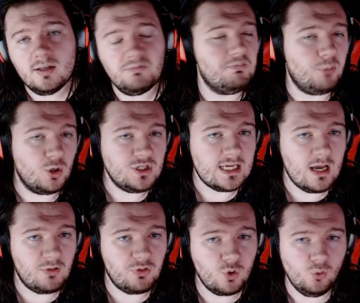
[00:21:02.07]
pointing
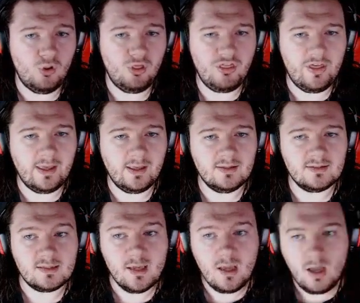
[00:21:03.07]
out the cool
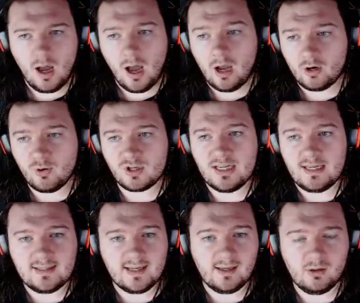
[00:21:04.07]
things,
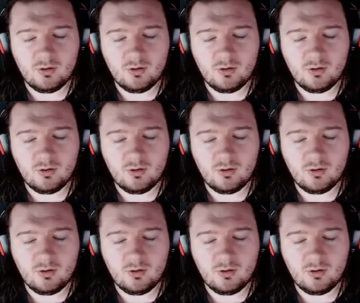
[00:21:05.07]
critiquing